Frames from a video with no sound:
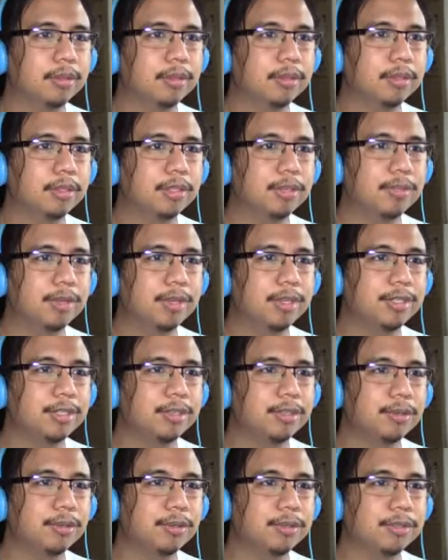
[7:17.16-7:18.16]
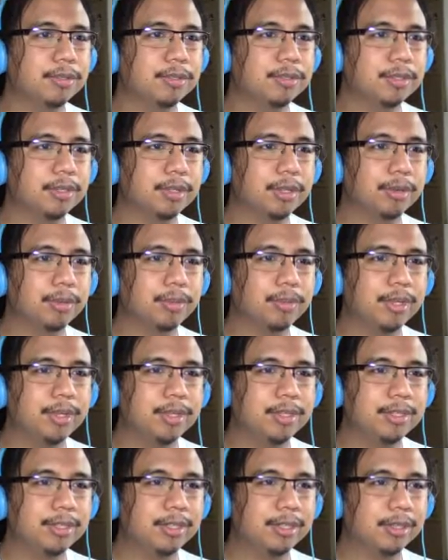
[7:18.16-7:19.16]
This place looks
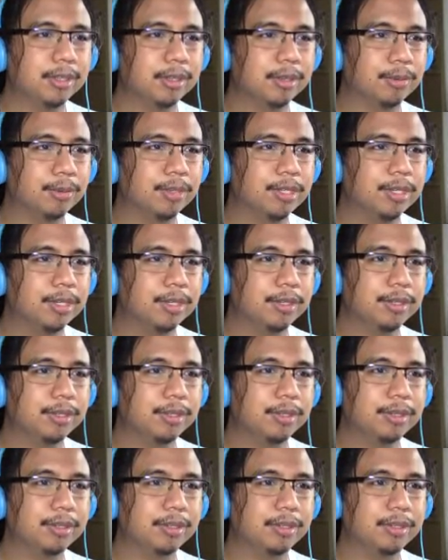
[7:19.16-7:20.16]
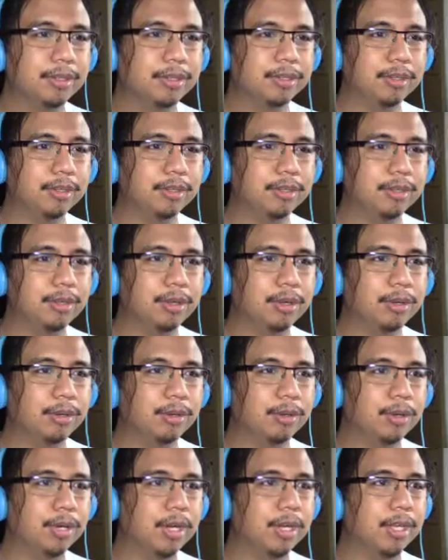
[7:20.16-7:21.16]
amazing. I wish I could
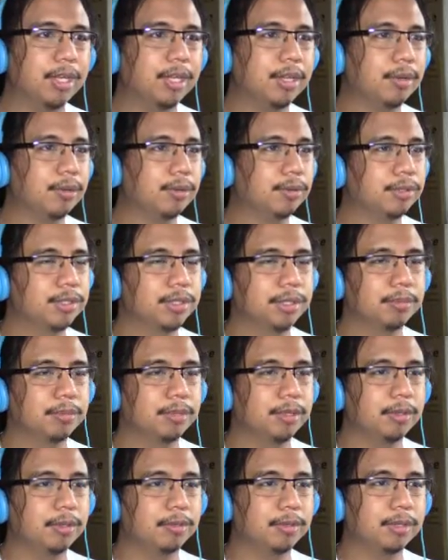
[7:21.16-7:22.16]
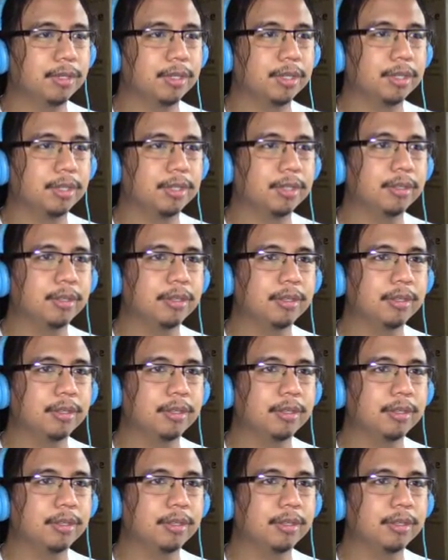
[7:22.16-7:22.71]
go hiking or something one day.